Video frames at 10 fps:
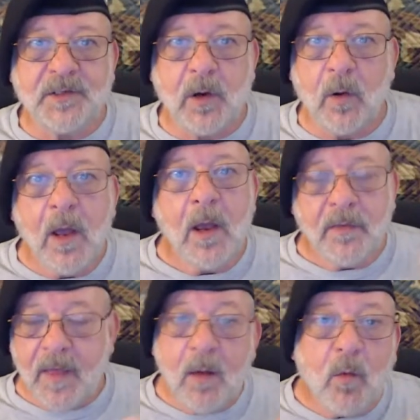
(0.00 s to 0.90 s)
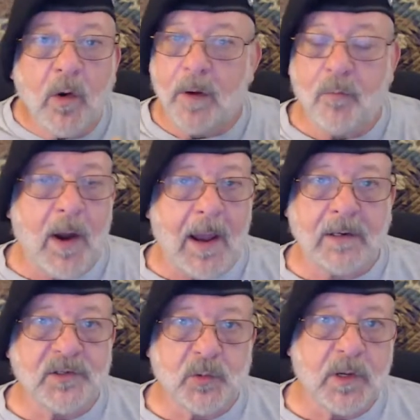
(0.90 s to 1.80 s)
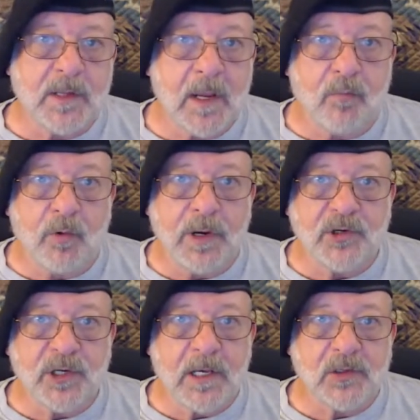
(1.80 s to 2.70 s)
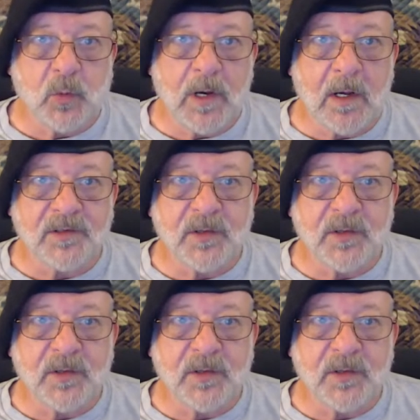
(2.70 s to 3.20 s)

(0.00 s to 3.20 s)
So they really practice what they preach as well.